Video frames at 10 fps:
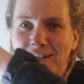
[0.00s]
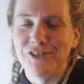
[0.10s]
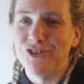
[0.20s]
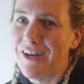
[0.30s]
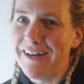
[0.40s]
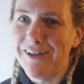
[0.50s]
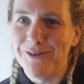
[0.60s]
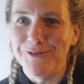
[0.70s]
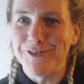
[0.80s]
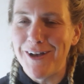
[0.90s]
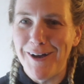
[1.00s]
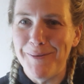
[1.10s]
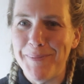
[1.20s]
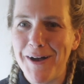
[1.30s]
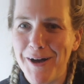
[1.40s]
training goes
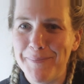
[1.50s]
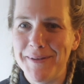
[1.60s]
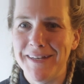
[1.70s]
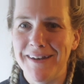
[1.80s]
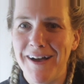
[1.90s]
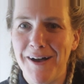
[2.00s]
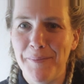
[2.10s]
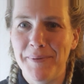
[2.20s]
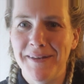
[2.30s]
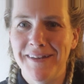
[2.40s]
up, up, and up